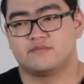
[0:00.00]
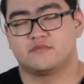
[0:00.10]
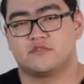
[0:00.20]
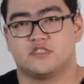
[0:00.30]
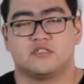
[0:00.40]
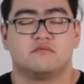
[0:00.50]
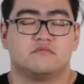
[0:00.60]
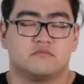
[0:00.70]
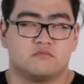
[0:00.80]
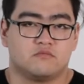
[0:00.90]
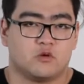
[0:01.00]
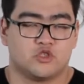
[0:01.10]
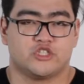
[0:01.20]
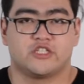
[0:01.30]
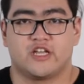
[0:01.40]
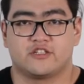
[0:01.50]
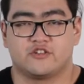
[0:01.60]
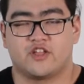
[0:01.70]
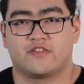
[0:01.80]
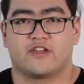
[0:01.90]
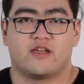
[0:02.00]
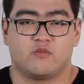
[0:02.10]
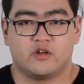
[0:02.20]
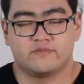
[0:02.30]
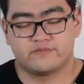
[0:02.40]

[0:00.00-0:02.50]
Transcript: The motion detector, not the camera.